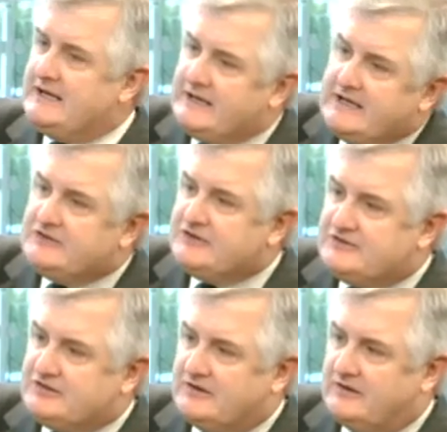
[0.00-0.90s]
easy
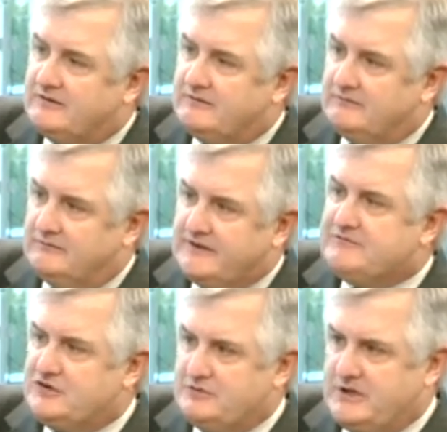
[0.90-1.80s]
to
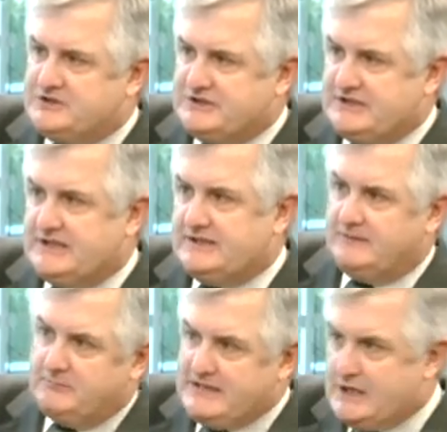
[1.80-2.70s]
leave too much in
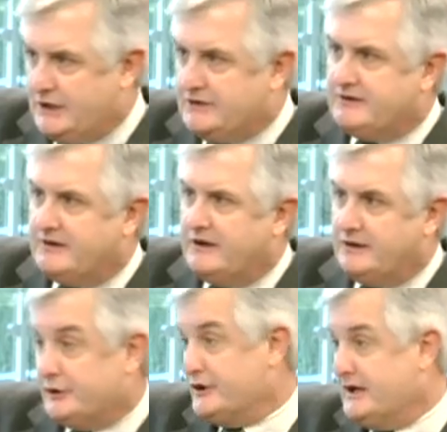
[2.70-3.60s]
and be
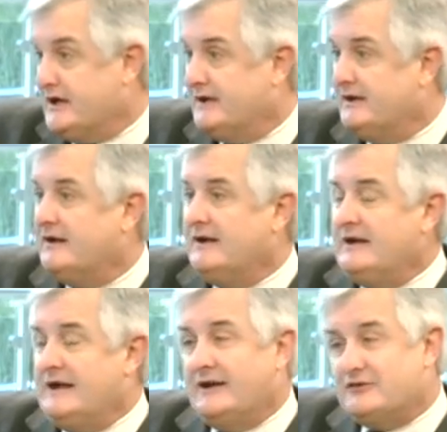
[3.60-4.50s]
underdone,
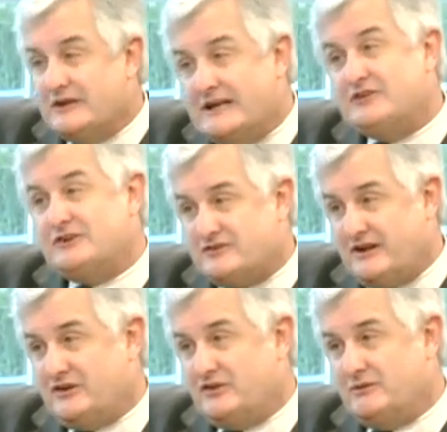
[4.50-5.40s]
and it's easy to
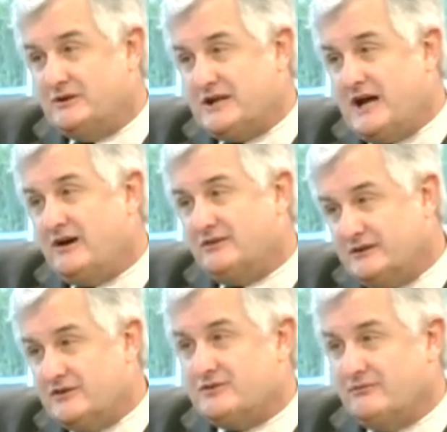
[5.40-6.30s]
take too much out and
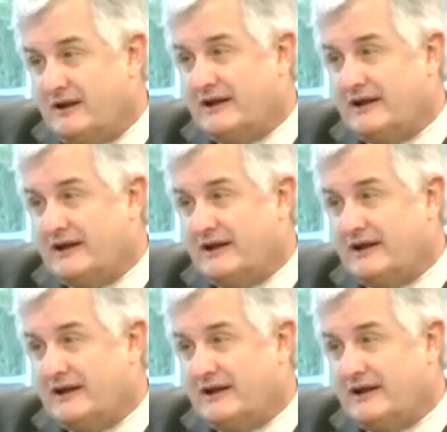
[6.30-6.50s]
get some leg